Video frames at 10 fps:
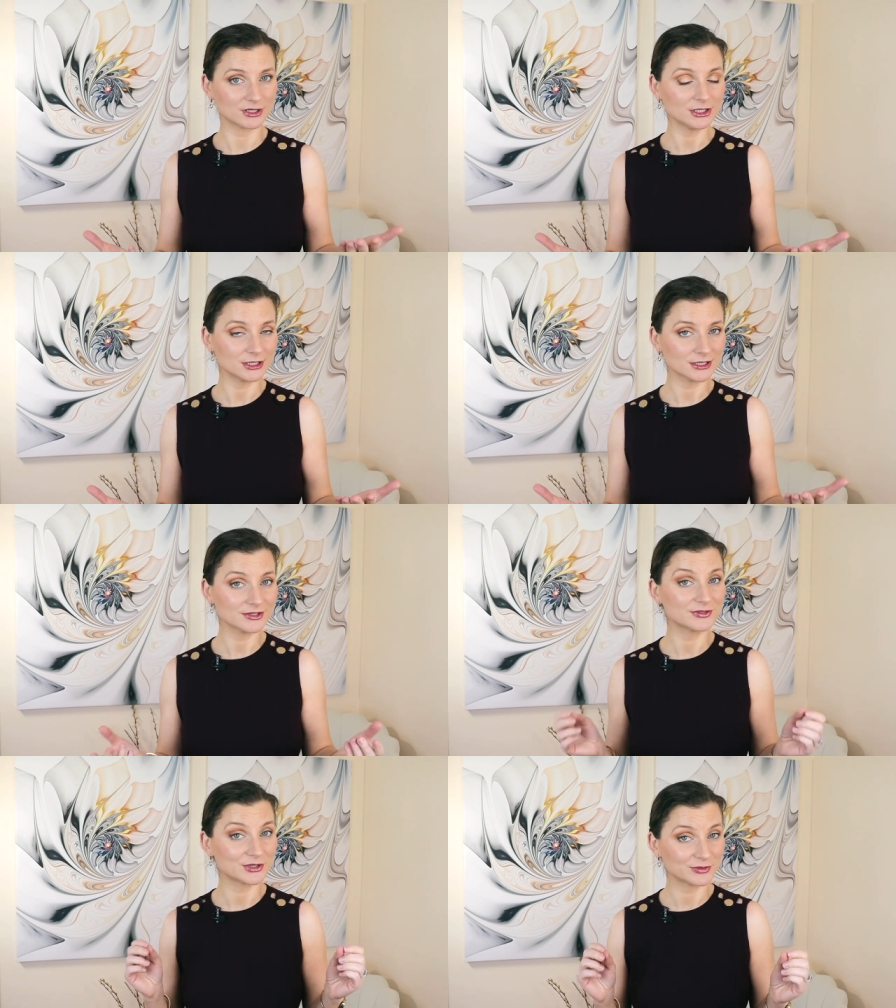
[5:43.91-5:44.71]
look
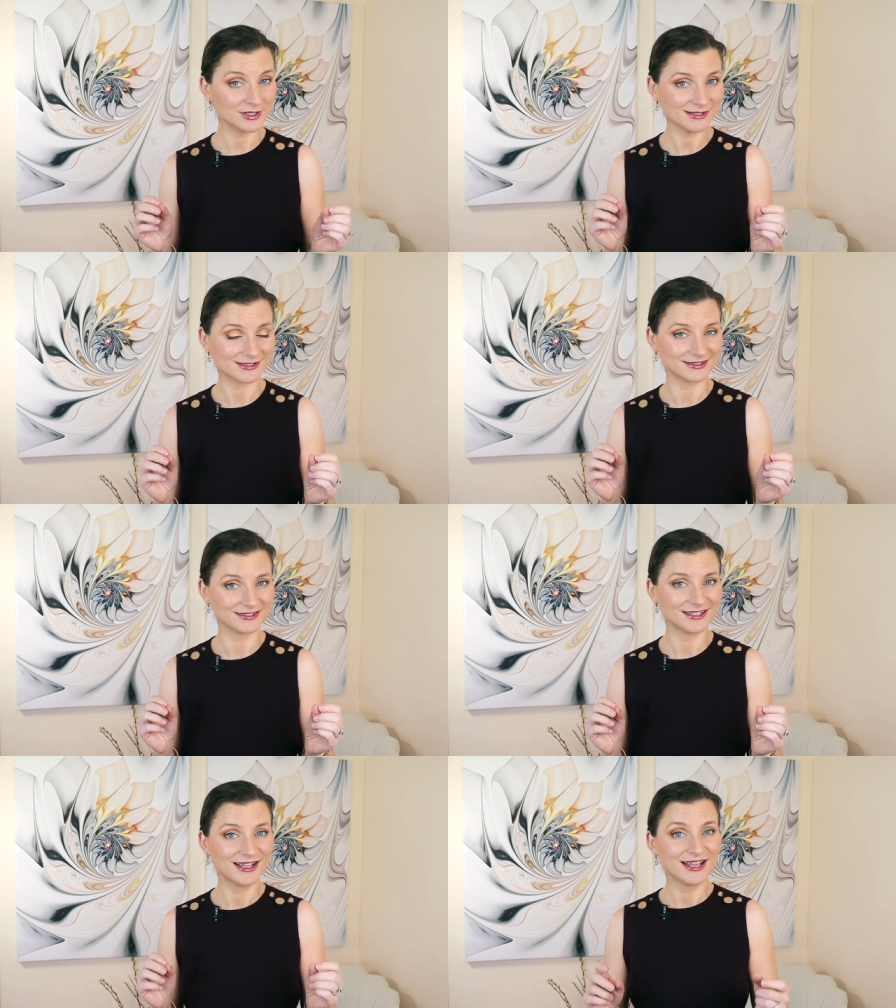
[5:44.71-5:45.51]
for a
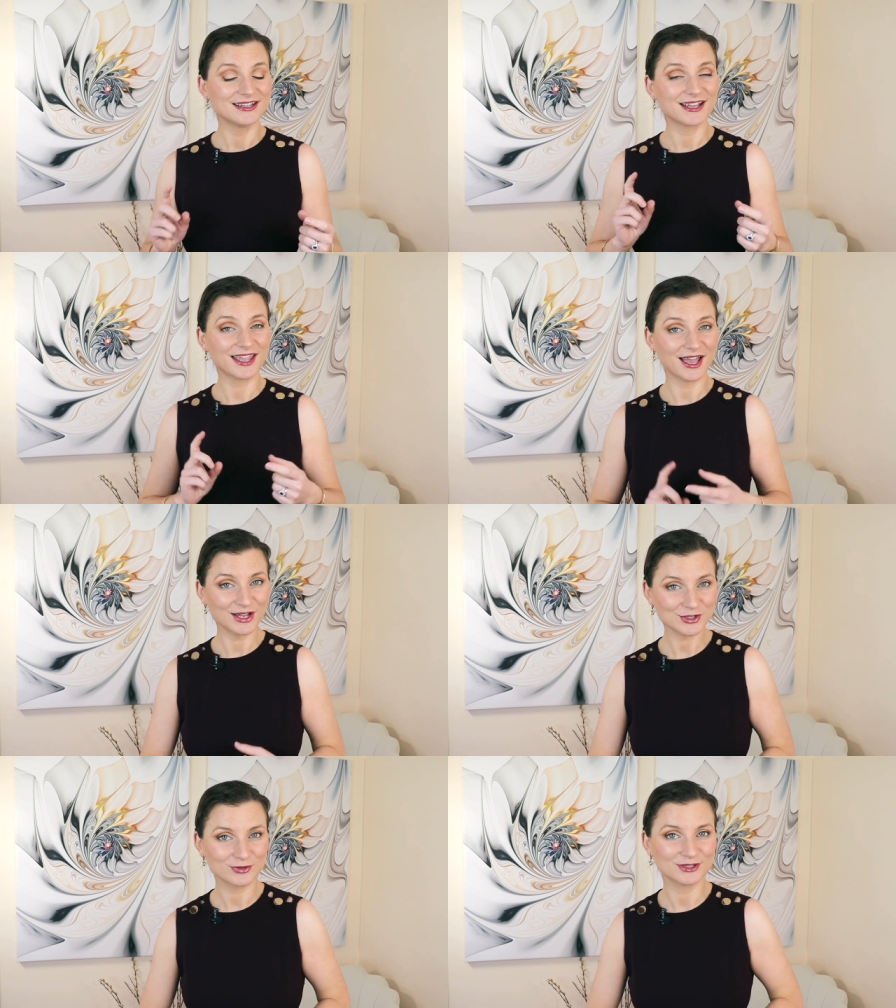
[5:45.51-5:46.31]
reason. The
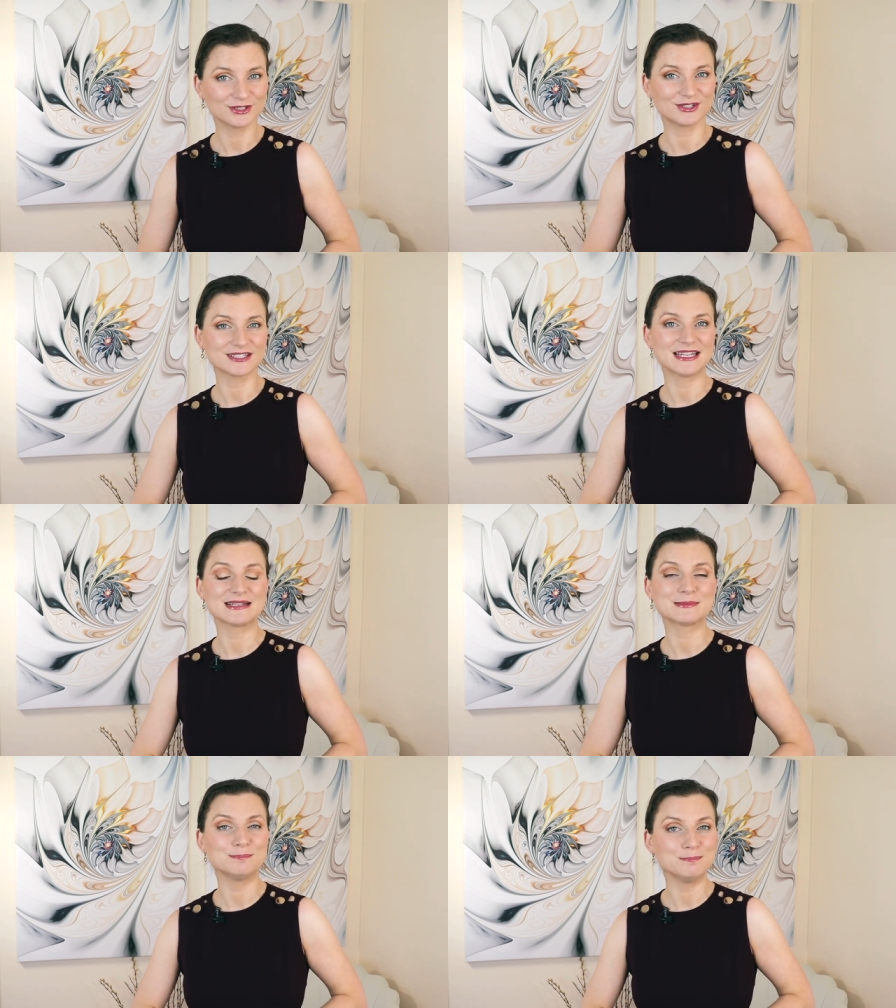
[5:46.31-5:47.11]
casual look
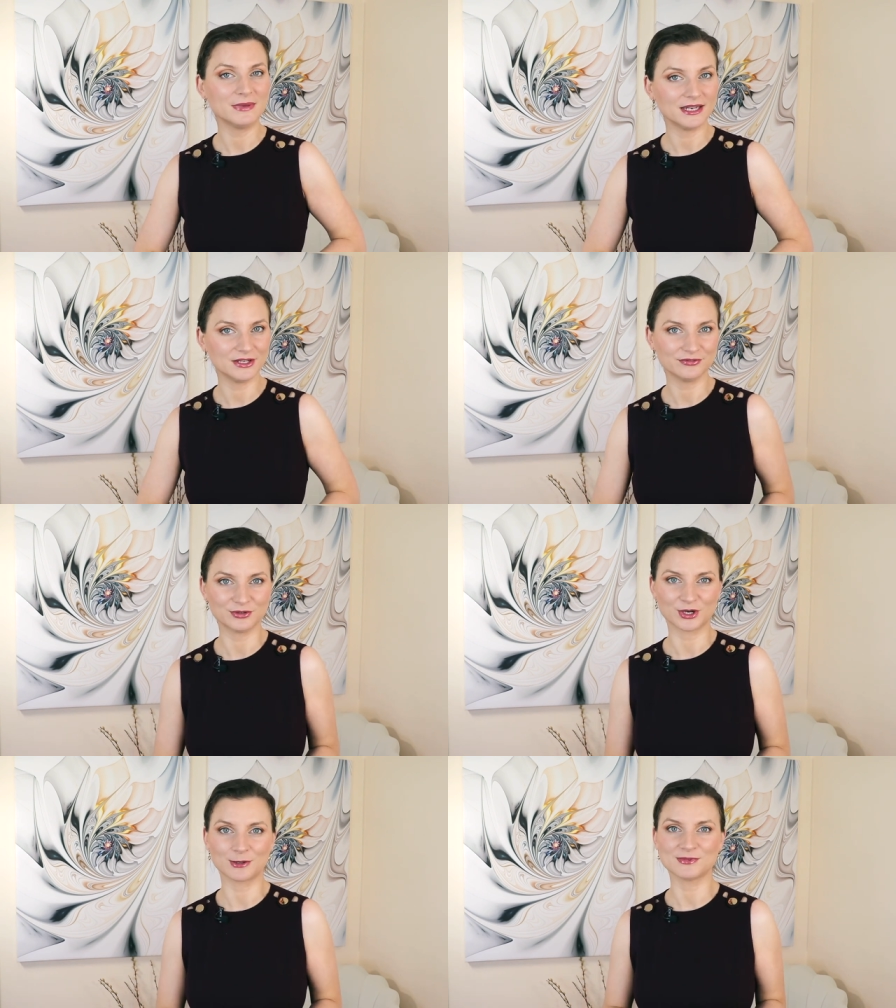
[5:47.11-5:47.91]
takes many
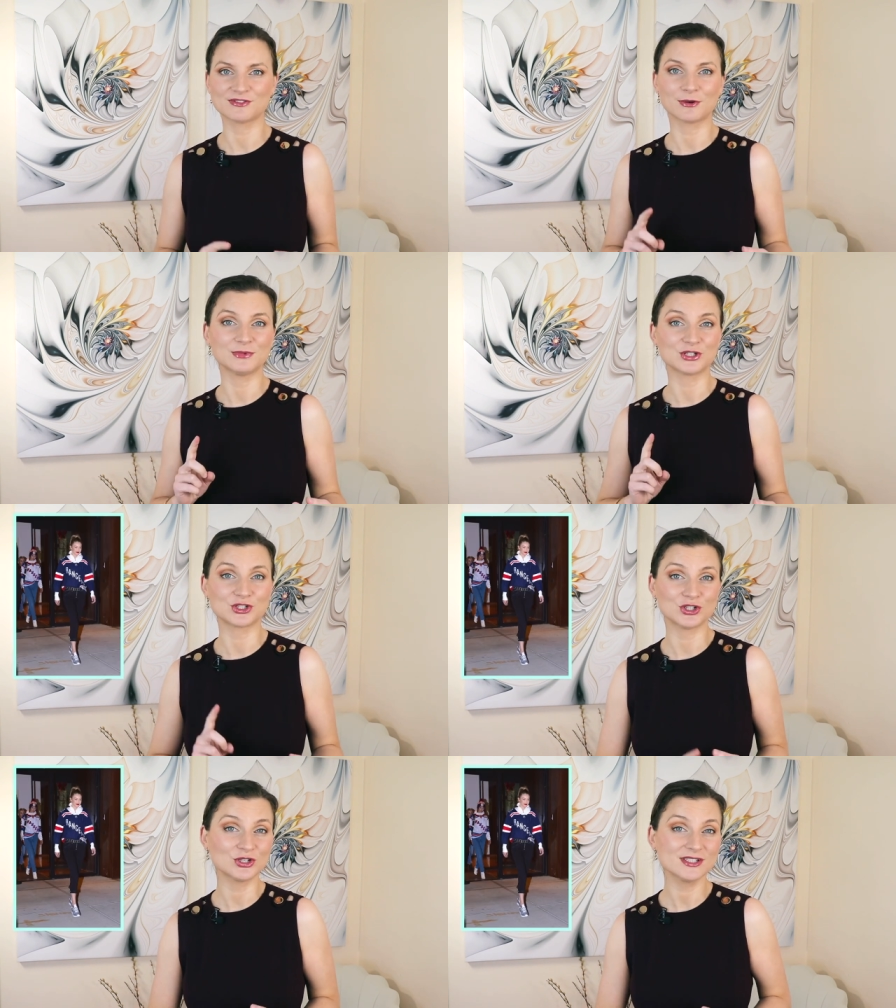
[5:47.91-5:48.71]
forms, from the
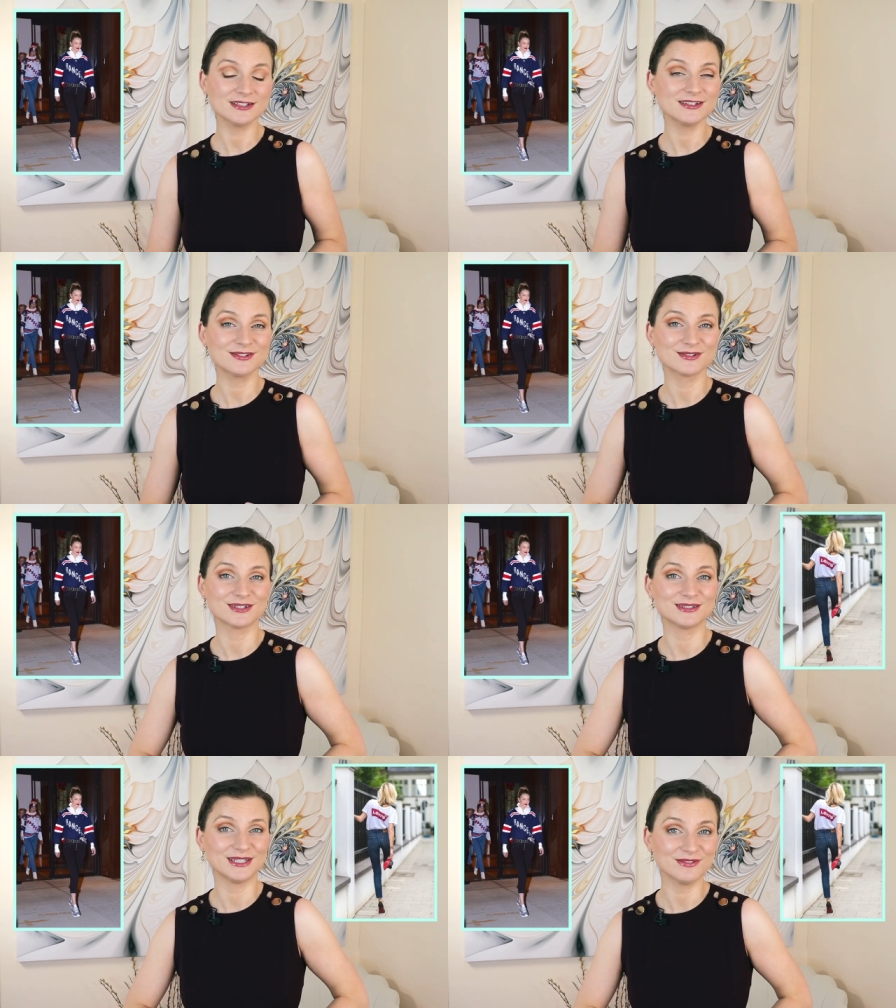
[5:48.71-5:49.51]
jersey to
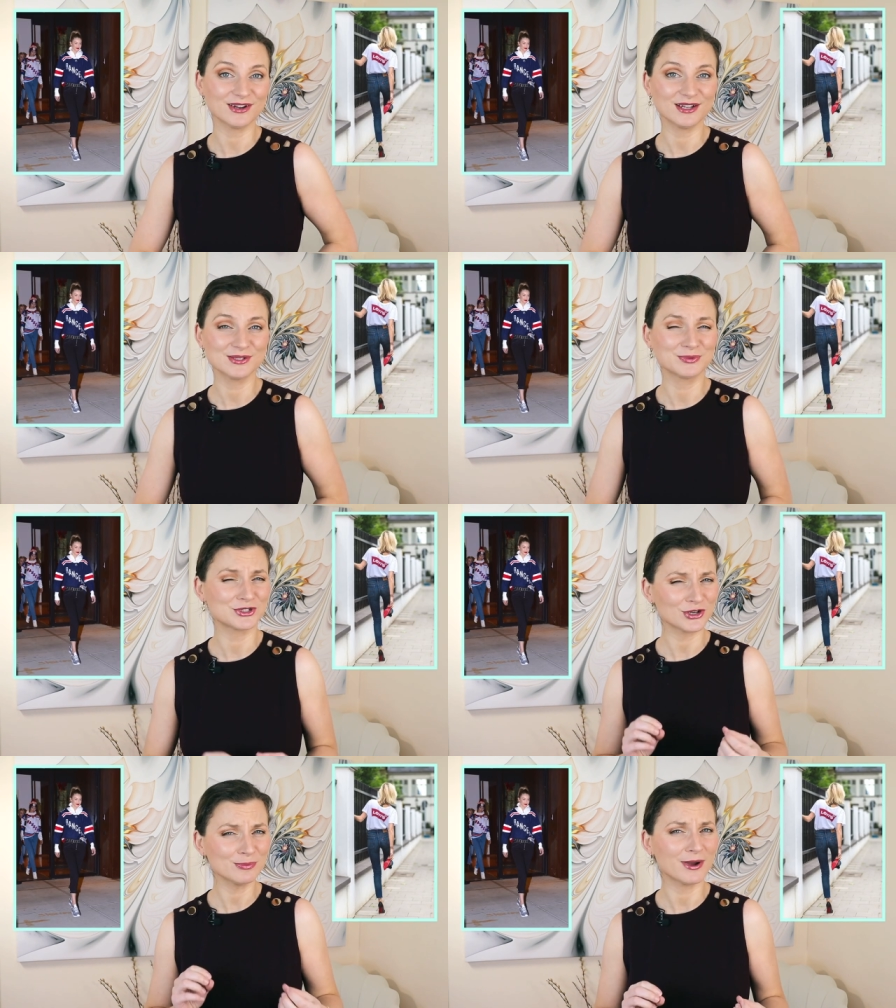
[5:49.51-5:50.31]
the Levi's,
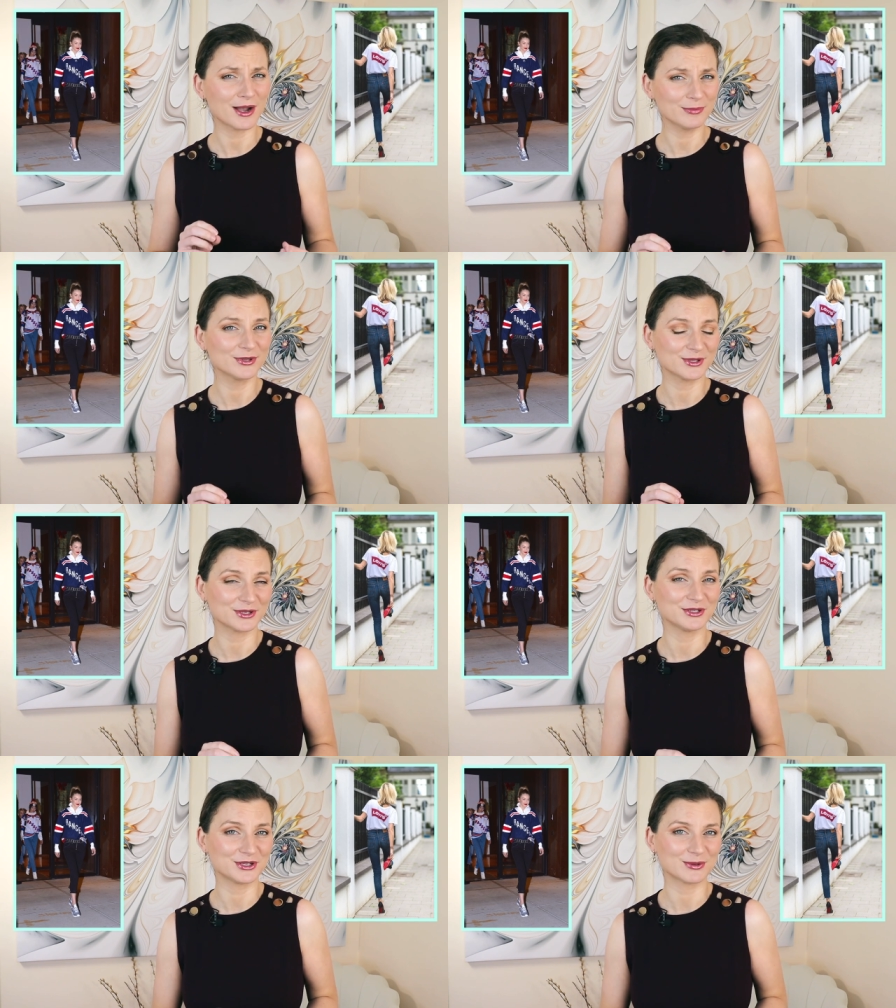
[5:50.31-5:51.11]
which are
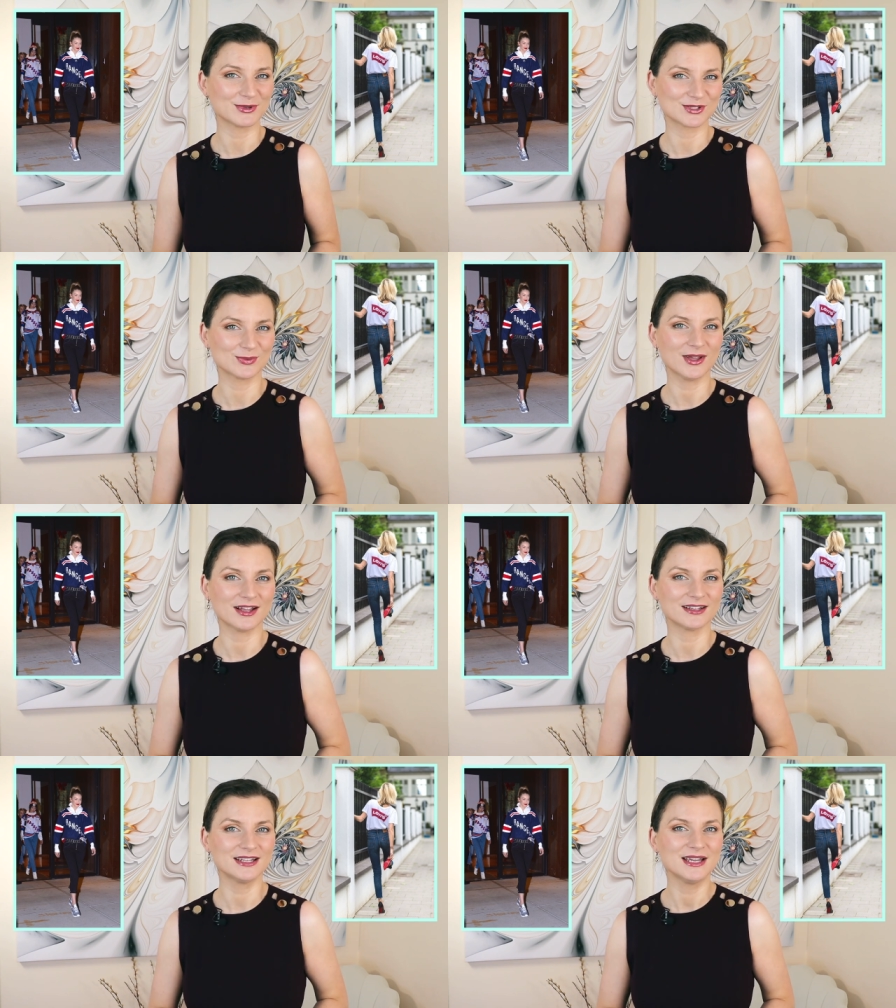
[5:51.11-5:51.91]
popular in Europe as
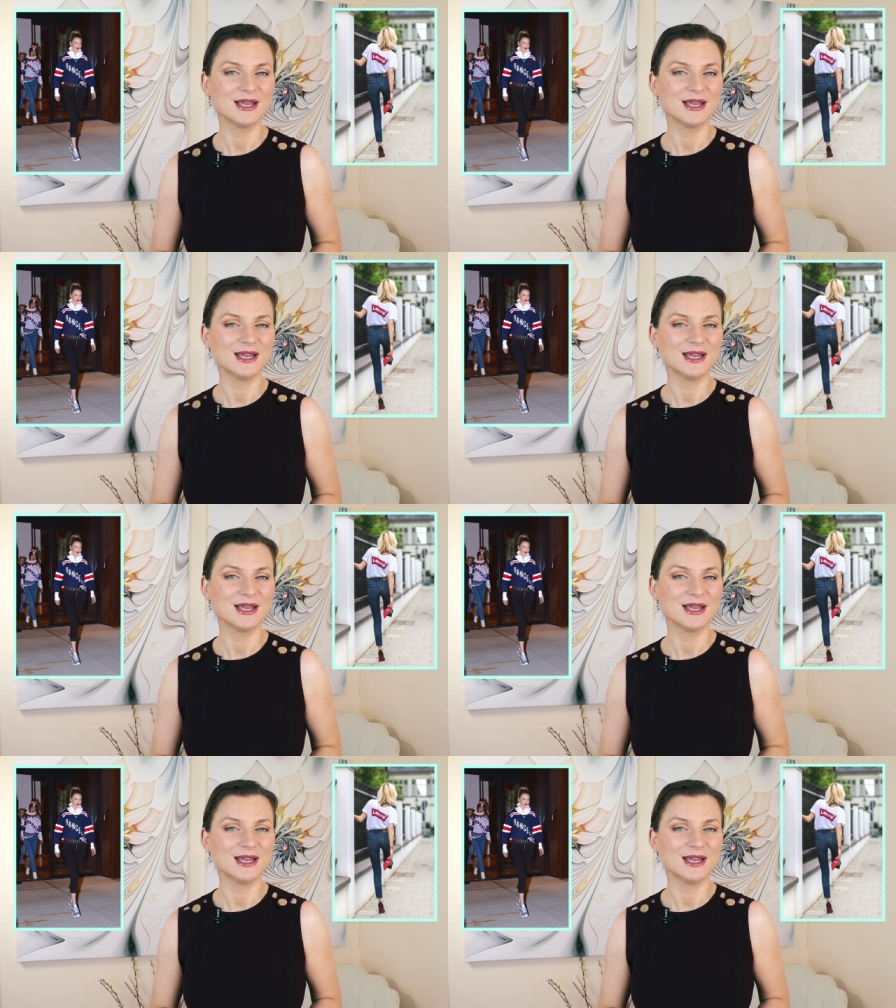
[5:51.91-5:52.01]
well.